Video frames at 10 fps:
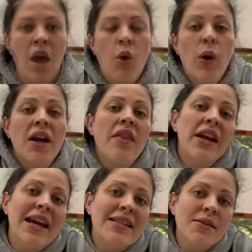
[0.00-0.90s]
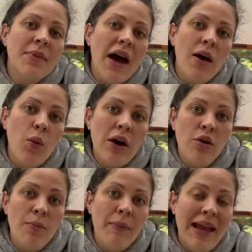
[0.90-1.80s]
One other item that I
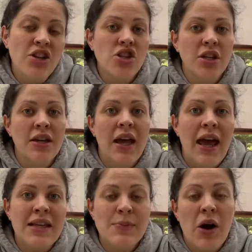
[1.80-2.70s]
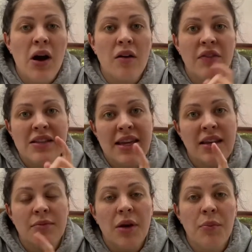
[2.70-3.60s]
will mention as part of this
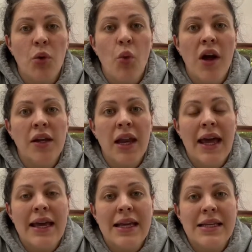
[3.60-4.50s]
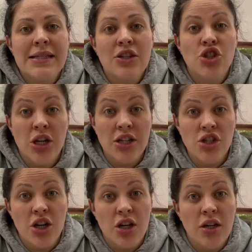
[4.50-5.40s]
item number 1 is
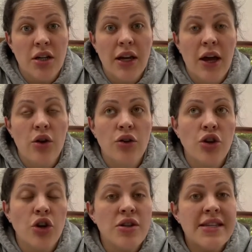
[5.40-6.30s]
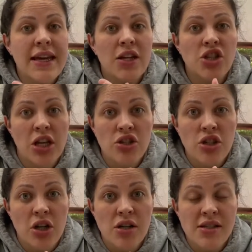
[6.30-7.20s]
ginger. Now, you could take a
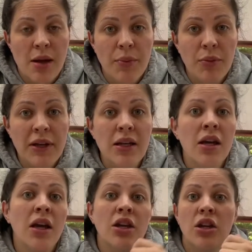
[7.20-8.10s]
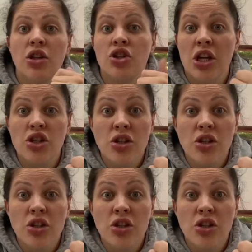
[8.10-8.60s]
ginger supplement, ginger